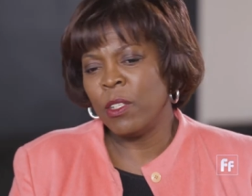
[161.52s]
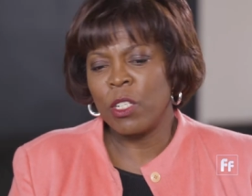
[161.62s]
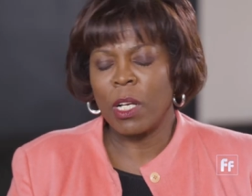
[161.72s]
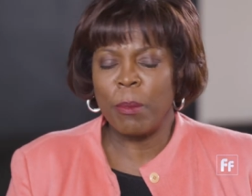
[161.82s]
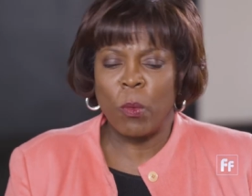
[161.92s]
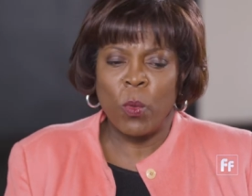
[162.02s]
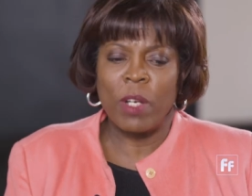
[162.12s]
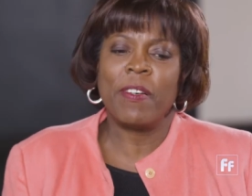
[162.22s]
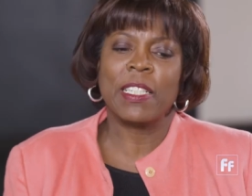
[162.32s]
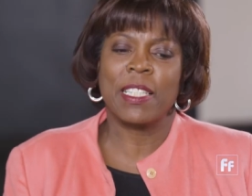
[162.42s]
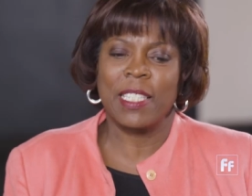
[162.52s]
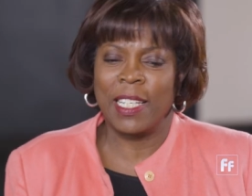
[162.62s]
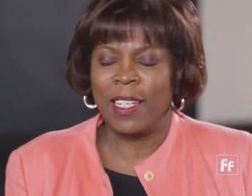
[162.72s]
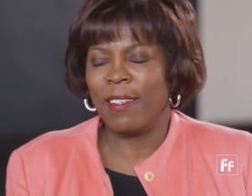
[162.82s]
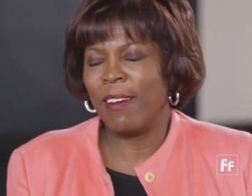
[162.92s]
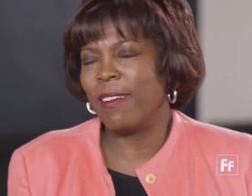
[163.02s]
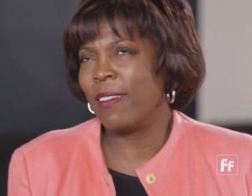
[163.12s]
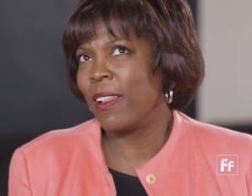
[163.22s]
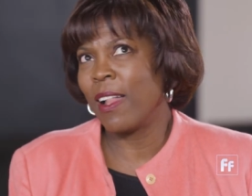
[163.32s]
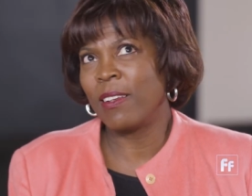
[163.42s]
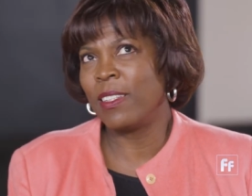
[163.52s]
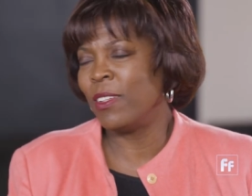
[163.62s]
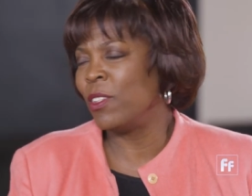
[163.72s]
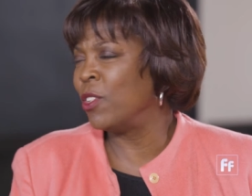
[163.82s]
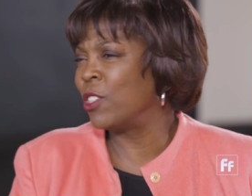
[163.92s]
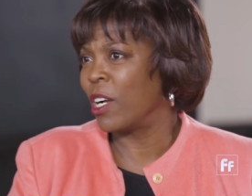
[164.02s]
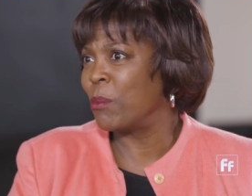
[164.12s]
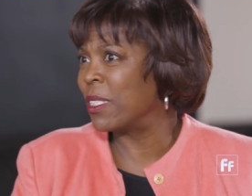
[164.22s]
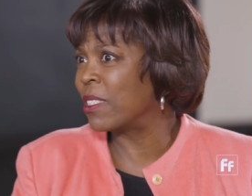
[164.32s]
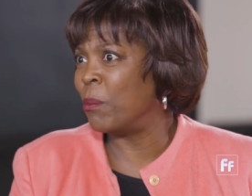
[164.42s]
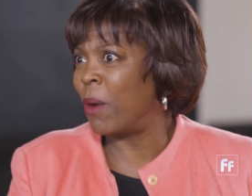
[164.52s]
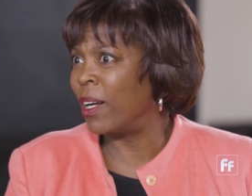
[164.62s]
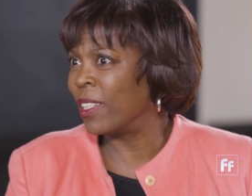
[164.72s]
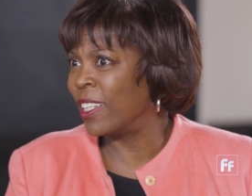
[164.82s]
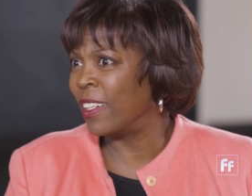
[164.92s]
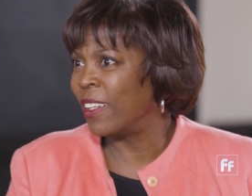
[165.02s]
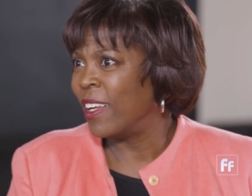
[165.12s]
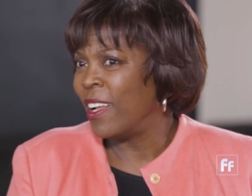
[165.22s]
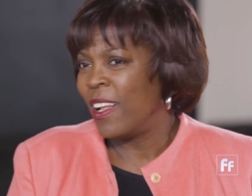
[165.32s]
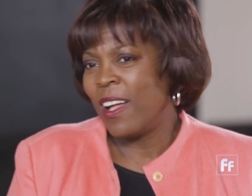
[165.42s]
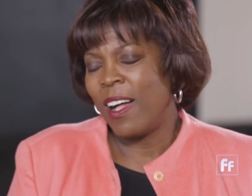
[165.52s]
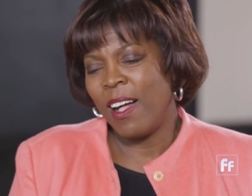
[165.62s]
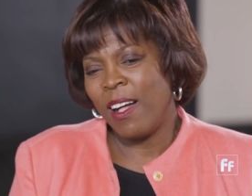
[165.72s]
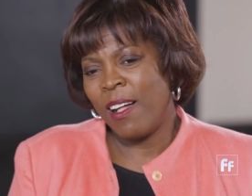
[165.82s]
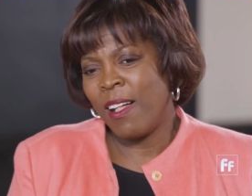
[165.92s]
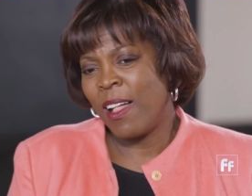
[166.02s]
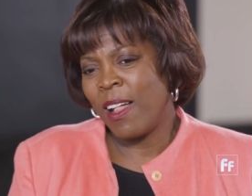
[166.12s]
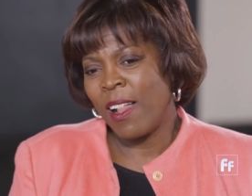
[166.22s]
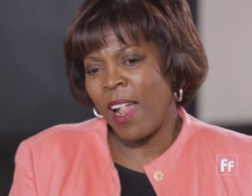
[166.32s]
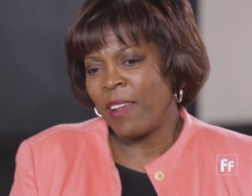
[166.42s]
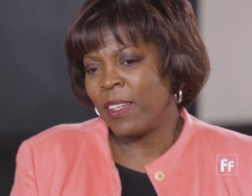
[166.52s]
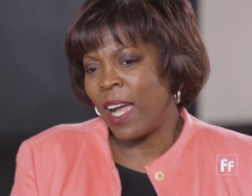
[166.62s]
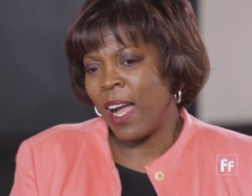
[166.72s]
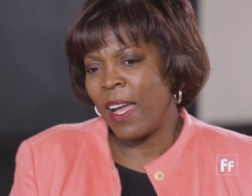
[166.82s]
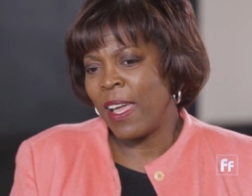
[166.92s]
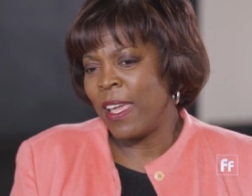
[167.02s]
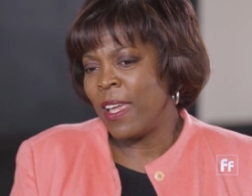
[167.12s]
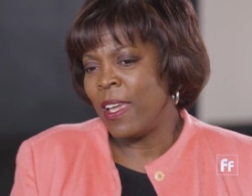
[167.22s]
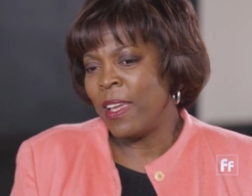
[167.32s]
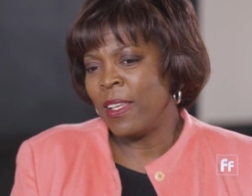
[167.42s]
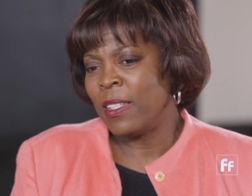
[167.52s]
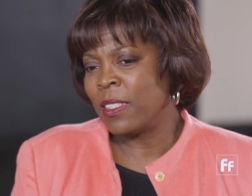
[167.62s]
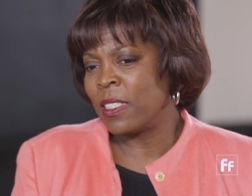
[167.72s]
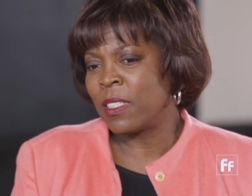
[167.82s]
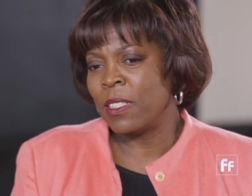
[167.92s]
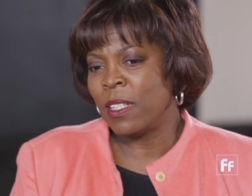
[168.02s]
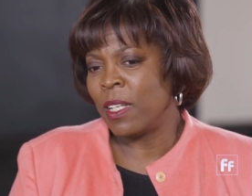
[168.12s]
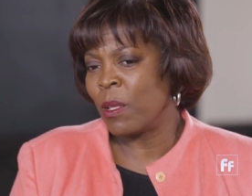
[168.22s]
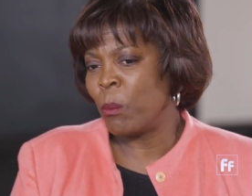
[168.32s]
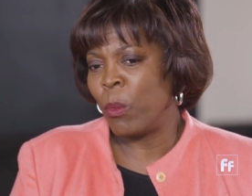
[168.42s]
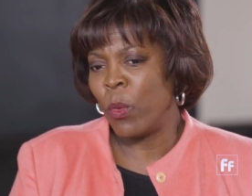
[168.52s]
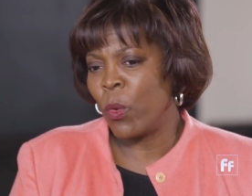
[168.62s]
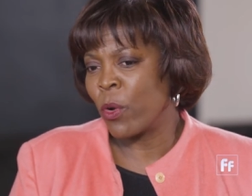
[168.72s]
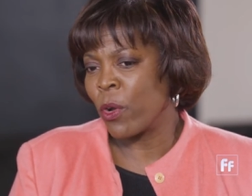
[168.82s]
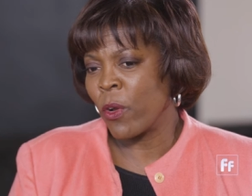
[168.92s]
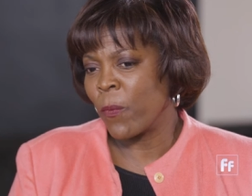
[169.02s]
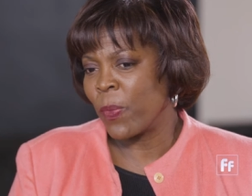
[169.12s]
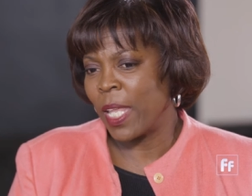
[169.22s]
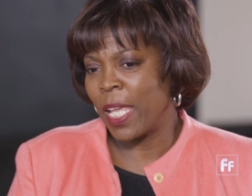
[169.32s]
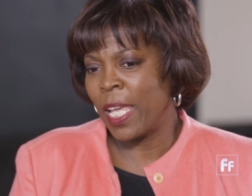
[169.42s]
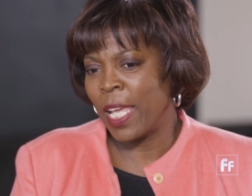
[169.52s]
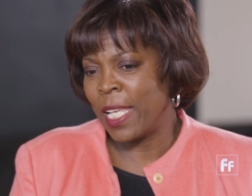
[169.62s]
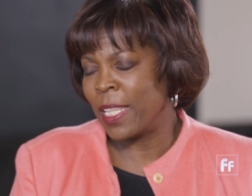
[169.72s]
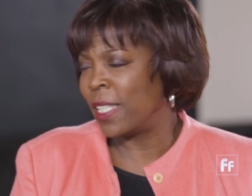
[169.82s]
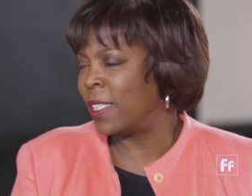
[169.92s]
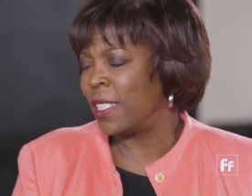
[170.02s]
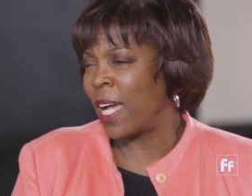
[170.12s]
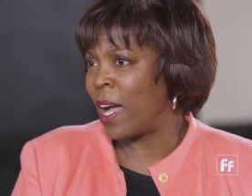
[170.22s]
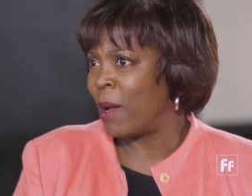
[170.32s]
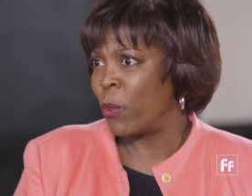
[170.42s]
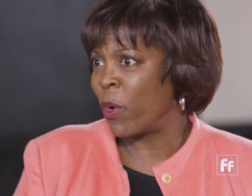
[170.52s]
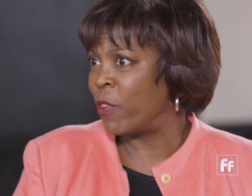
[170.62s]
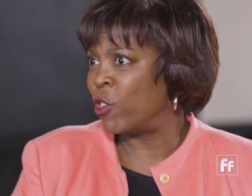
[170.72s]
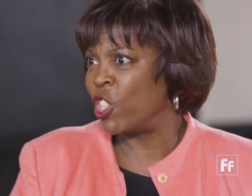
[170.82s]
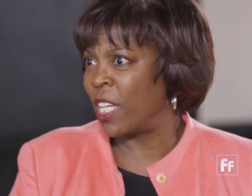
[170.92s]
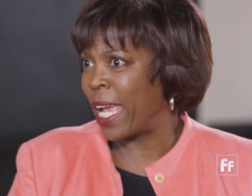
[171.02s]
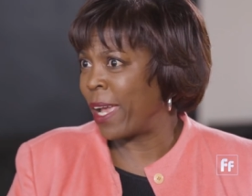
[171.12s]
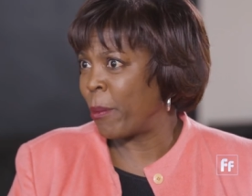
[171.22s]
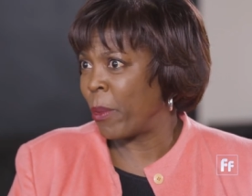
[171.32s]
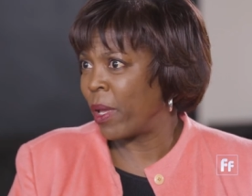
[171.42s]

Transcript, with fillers: you talk about what have I seen, I, you talk about Somalia. Uh, I, I stood on the border in the Dadaab refugee camp